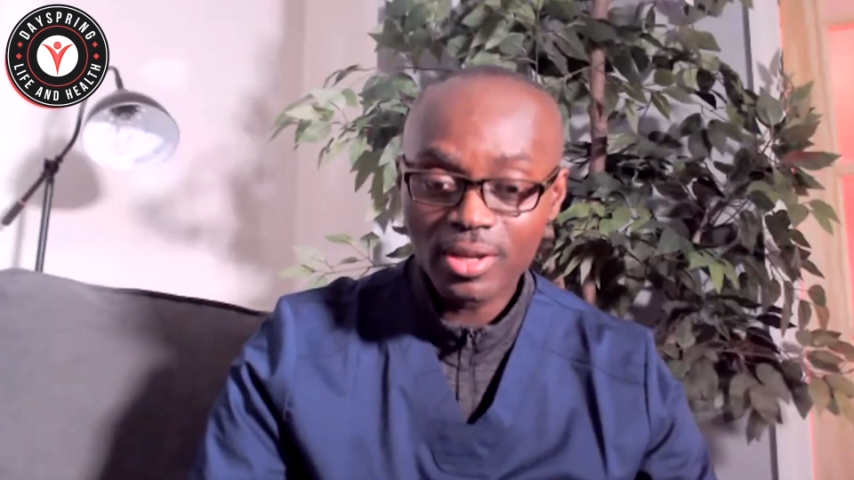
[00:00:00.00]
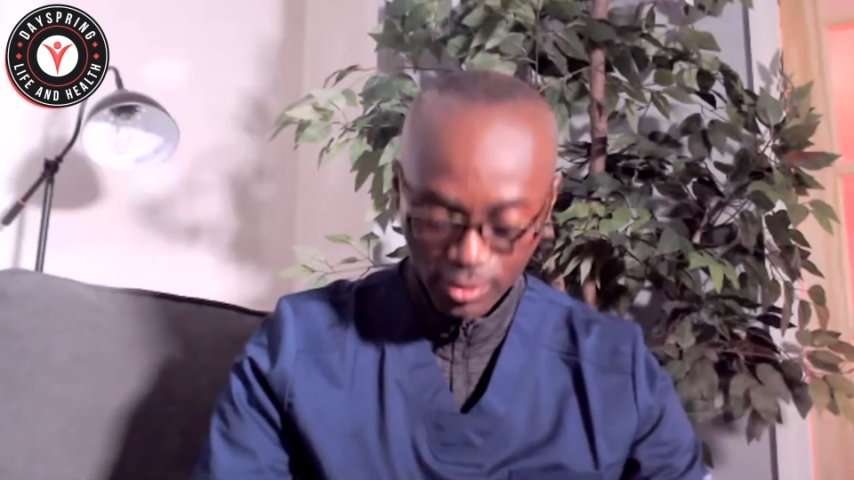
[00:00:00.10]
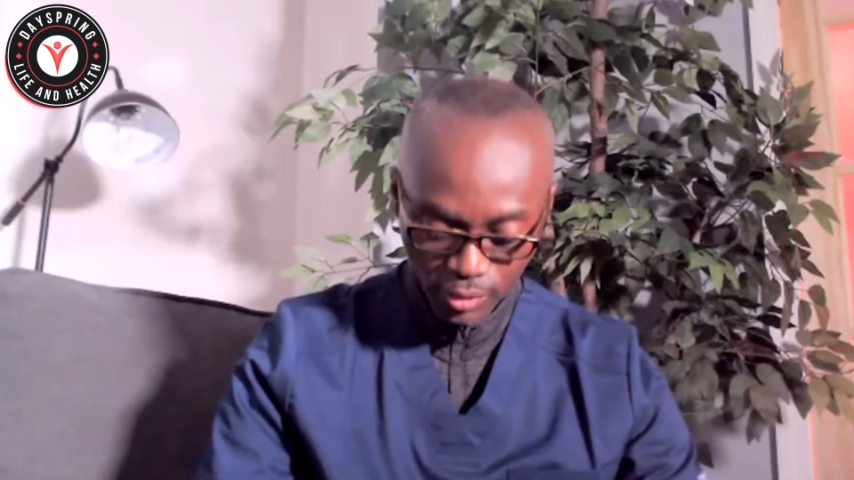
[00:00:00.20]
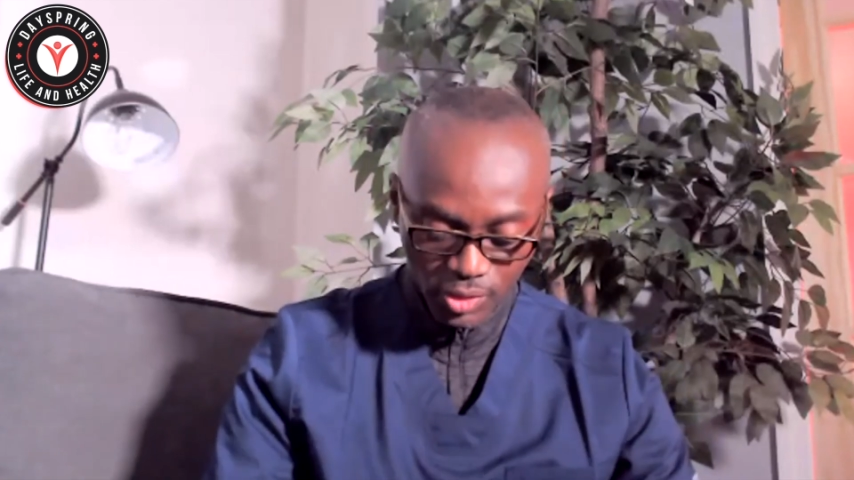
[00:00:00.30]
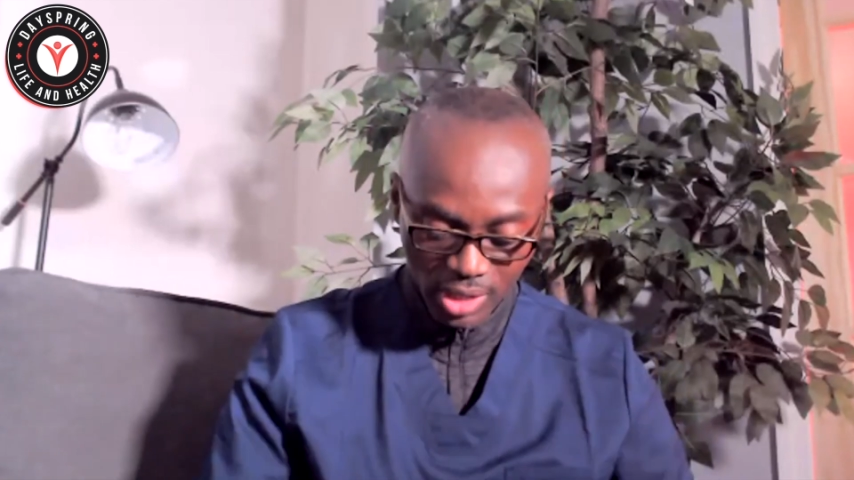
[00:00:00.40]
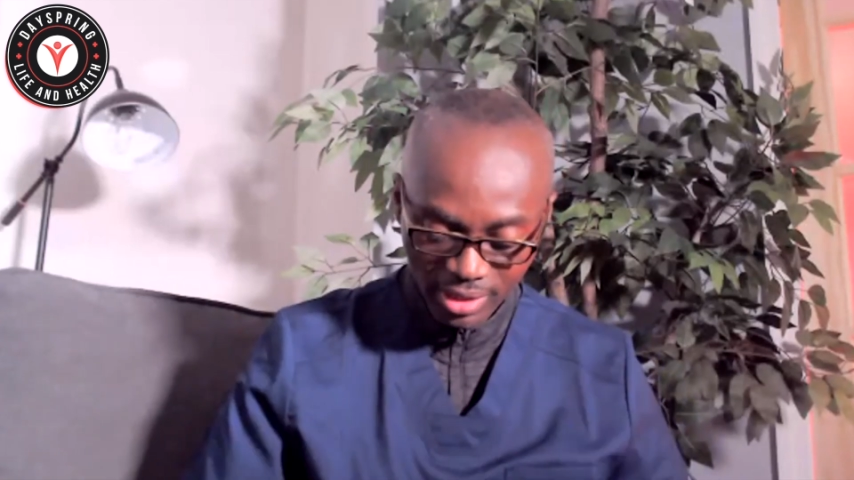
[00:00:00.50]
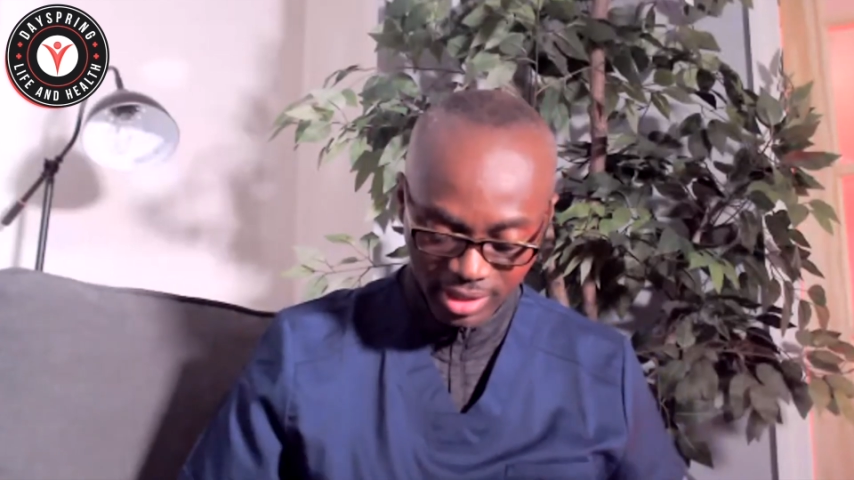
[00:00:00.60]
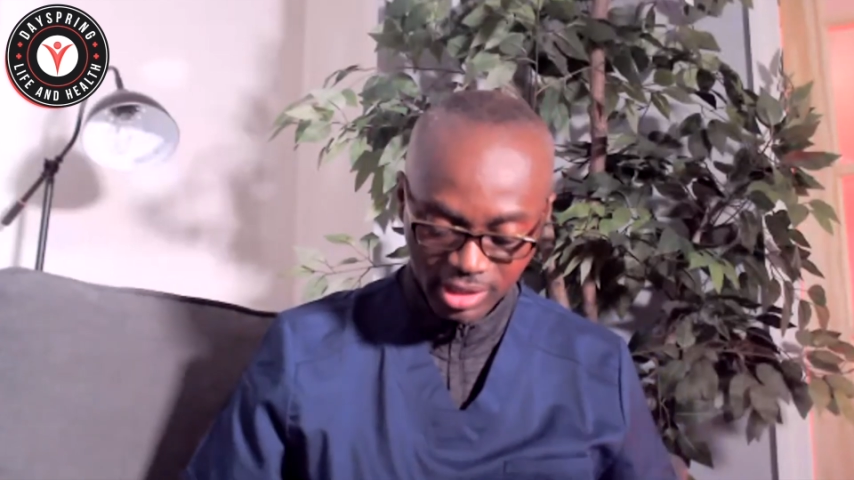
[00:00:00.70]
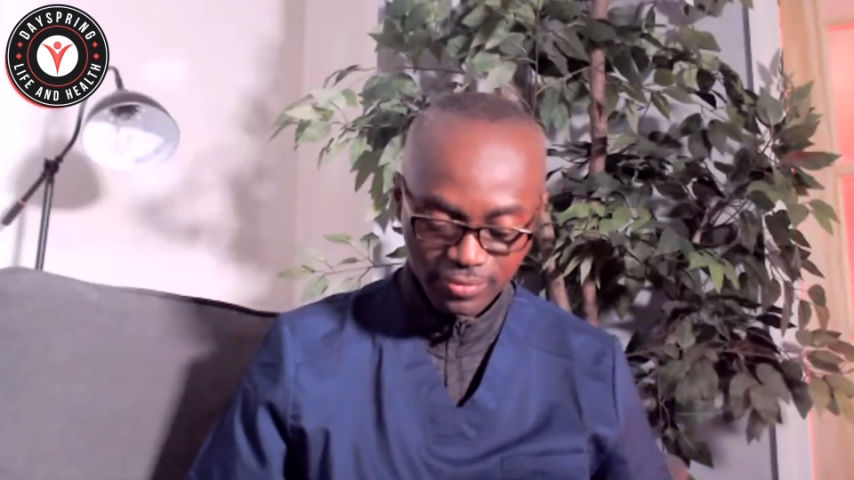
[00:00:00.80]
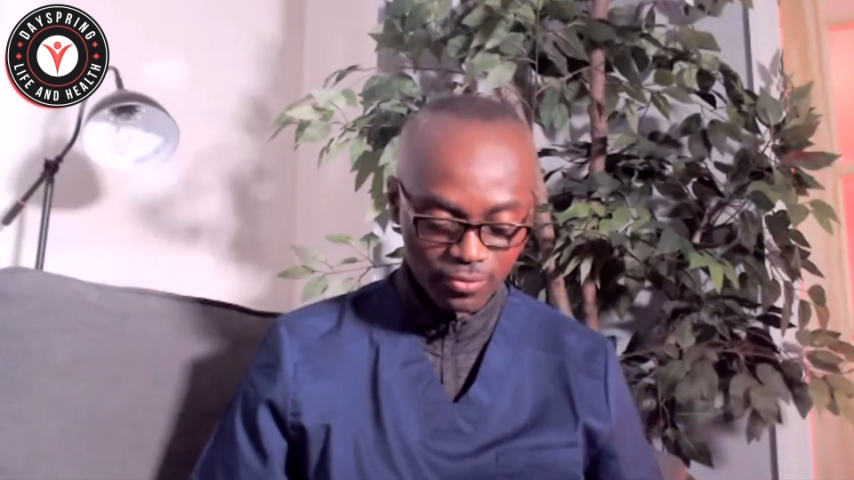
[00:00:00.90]
do you
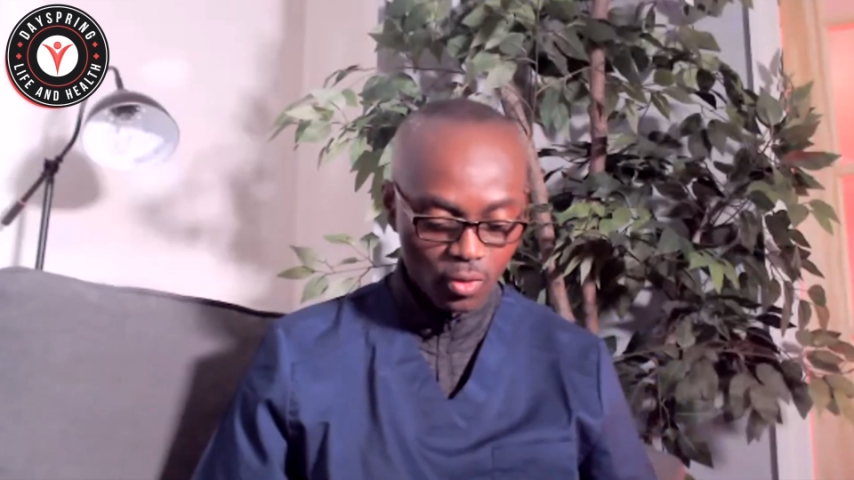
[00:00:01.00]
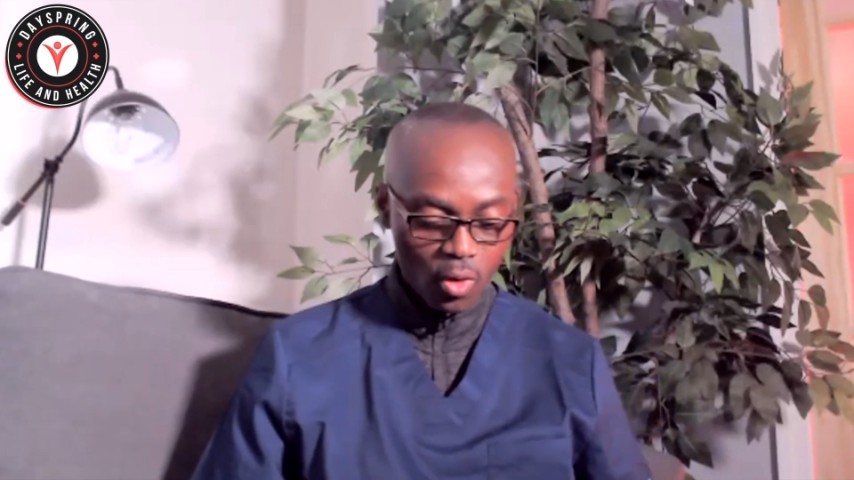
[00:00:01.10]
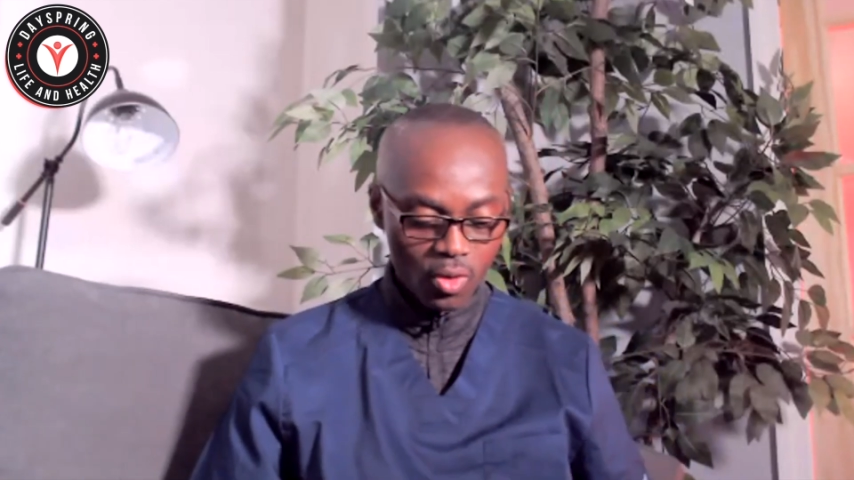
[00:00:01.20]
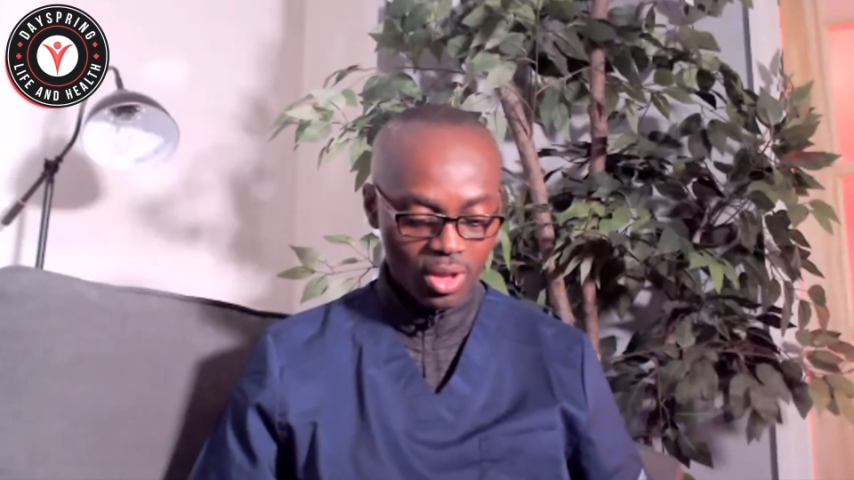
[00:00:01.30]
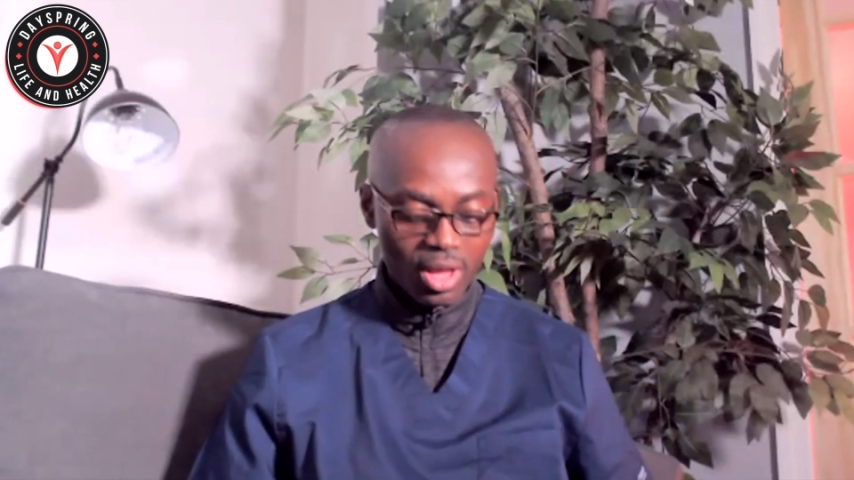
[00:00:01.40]
suggest for